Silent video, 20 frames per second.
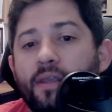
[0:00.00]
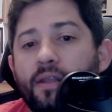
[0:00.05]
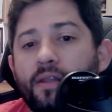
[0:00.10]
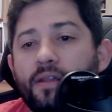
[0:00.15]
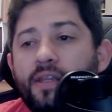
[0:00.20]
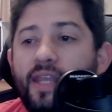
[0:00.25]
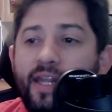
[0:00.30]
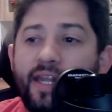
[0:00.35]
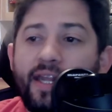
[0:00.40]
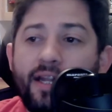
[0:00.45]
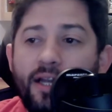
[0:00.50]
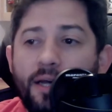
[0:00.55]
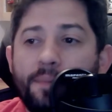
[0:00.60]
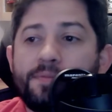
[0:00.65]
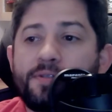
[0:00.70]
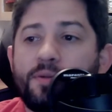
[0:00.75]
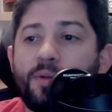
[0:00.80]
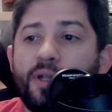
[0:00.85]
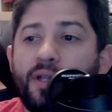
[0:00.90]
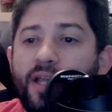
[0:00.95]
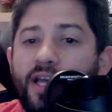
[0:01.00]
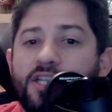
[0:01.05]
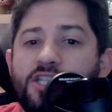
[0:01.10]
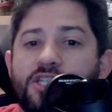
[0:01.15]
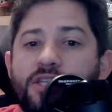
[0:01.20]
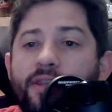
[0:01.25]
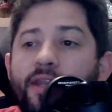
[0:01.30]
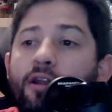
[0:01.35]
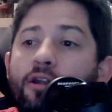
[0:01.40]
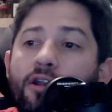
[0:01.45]
leading up to an
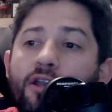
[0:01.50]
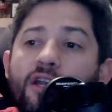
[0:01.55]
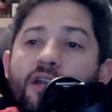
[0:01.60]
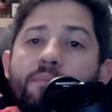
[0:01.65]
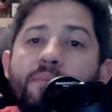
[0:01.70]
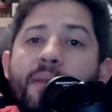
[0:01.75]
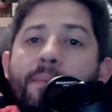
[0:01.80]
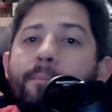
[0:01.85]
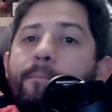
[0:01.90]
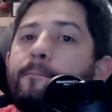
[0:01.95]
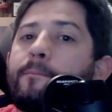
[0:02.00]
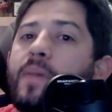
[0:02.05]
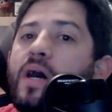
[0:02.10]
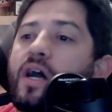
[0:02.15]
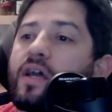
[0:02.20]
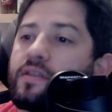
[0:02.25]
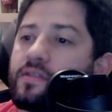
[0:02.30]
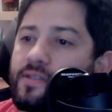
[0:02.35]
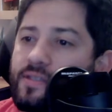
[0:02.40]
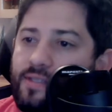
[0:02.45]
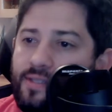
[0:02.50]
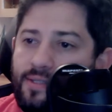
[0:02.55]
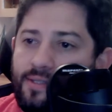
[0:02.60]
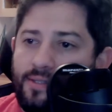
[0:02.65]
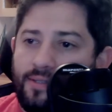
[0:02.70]
election, there are going to be months